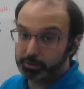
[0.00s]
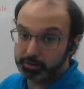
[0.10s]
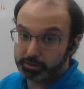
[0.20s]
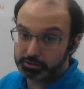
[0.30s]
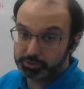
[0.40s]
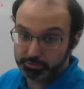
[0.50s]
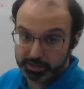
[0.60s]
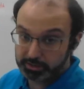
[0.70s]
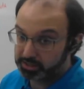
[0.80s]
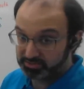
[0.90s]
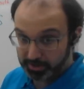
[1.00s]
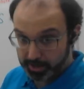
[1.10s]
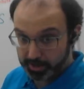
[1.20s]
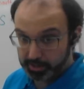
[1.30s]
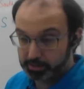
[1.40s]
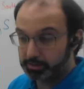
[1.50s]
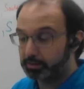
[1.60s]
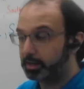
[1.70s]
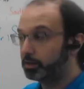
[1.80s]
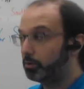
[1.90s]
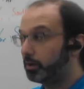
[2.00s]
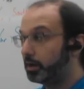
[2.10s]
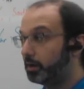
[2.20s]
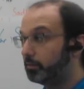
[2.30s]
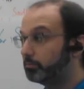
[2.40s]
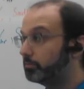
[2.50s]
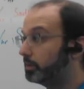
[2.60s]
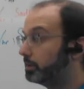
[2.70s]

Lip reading: on a screen, that's fine. I know I have,